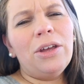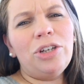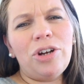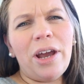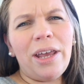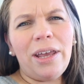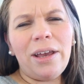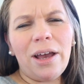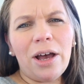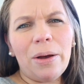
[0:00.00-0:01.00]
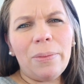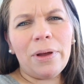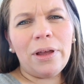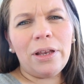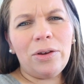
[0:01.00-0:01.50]
drying um,
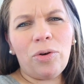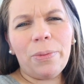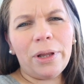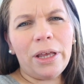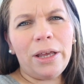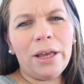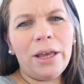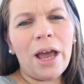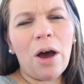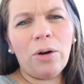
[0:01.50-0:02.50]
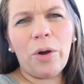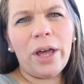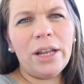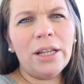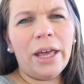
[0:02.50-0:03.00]
and normally I'll go
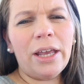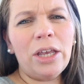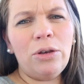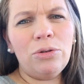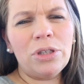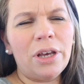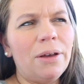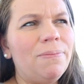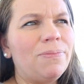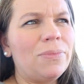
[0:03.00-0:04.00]
ahead and like use uh,